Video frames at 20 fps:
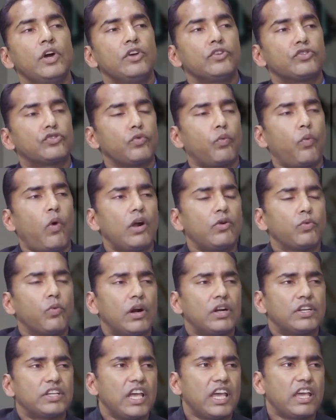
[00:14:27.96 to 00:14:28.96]
So one
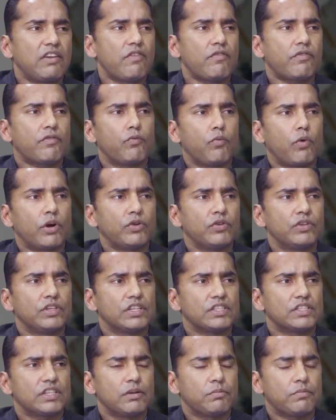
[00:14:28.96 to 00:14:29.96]
takeaway from what you
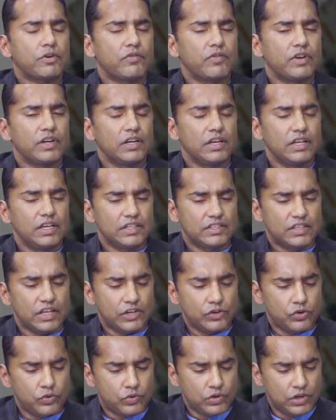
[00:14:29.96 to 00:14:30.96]
just said, Pravin, is
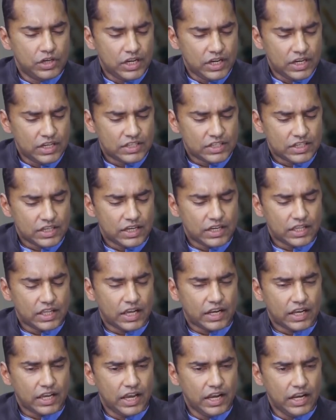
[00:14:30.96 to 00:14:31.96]
that you did say
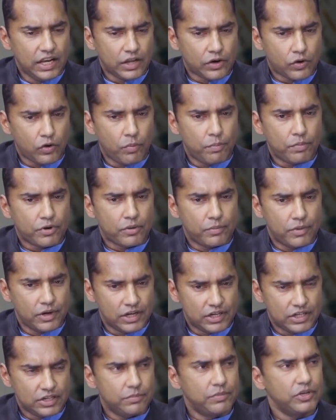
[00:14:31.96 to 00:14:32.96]
that
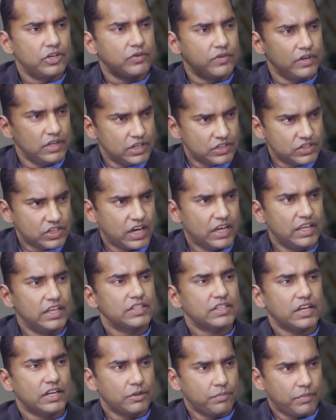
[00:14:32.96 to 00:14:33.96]
interoperability between the
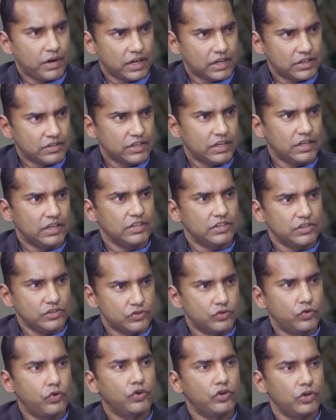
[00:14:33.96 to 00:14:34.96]
Chinese and the Pakistanis
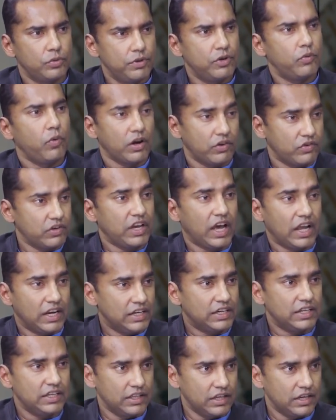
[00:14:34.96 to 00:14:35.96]
is going to be one
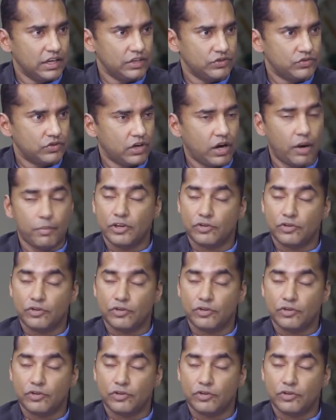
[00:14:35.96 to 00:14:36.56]
reality in the days to come.